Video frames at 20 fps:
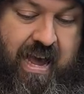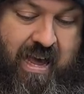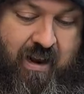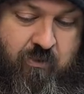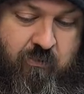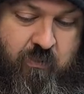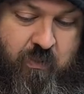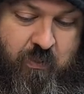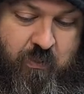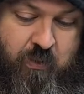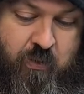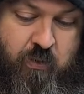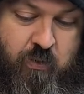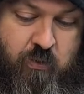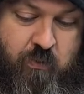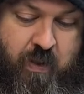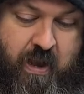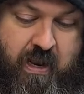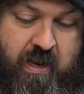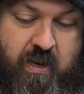I don't remember
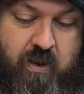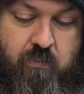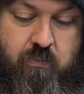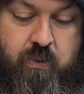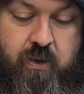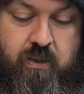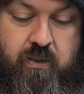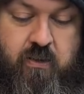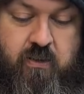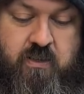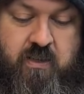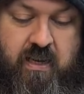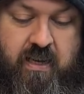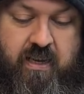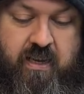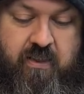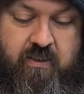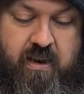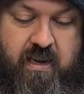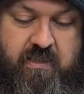who made it, but it looks like it
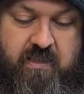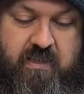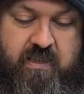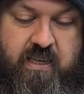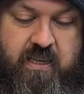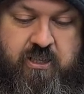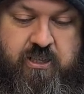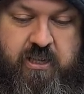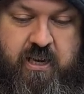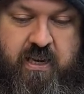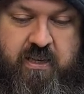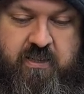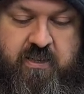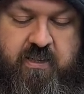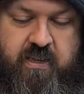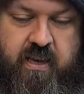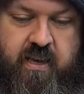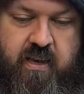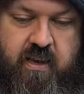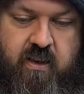either has a TGH
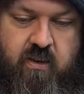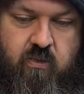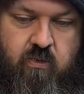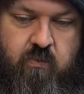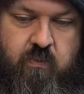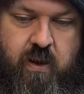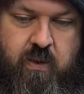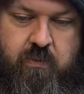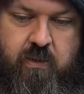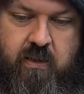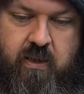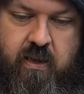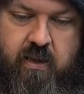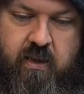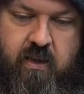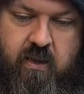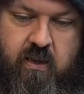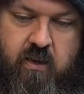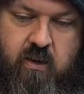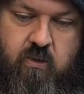skid or maybe like
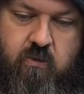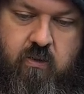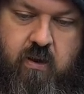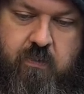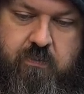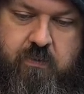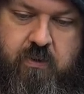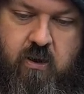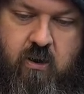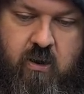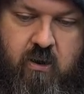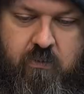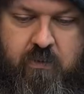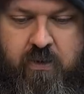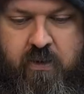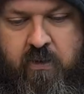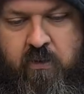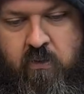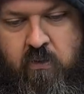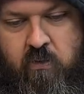a corrupt
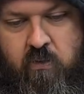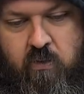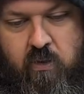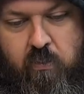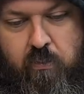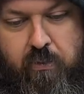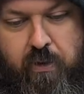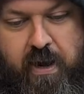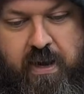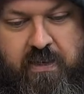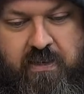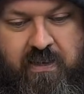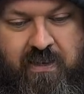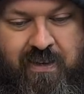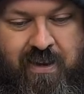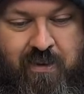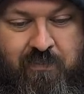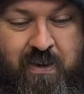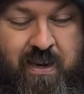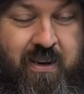carbon or brazen.
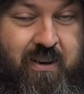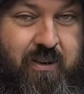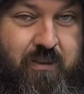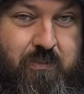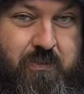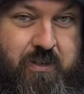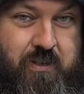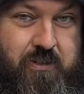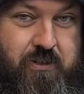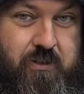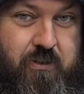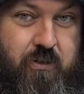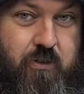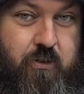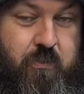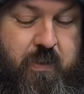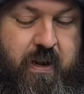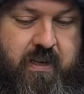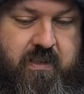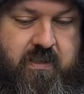I'm not 100% sure
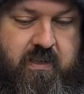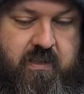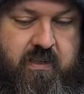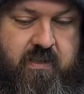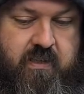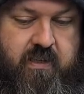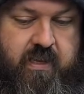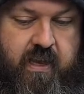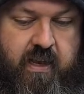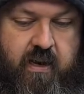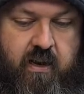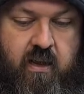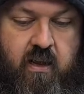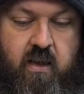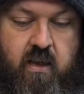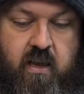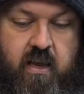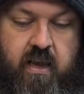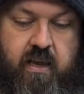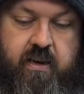who makes this skid.
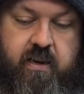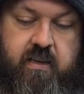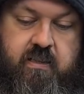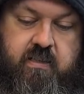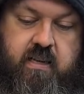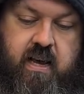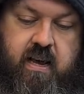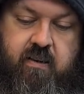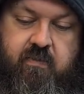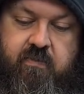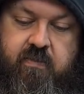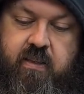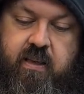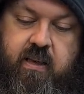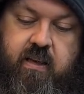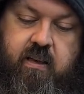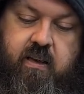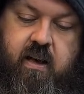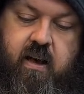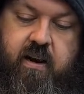It does have
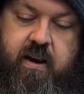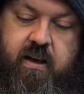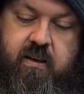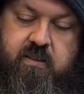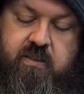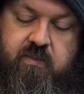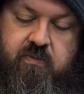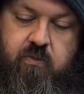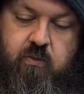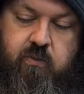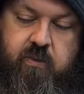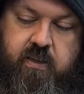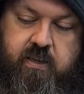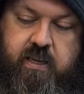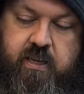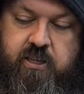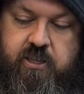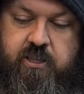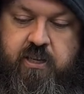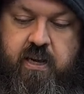the cutouts for the
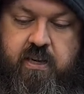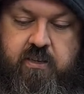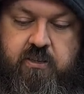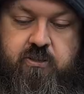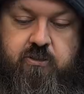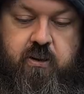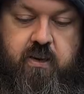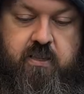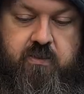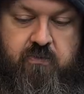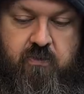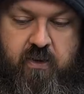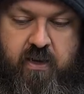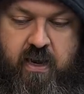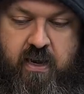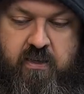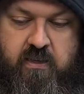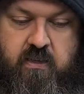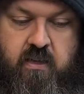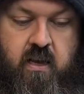TGH transfer
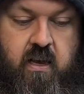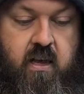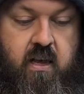case.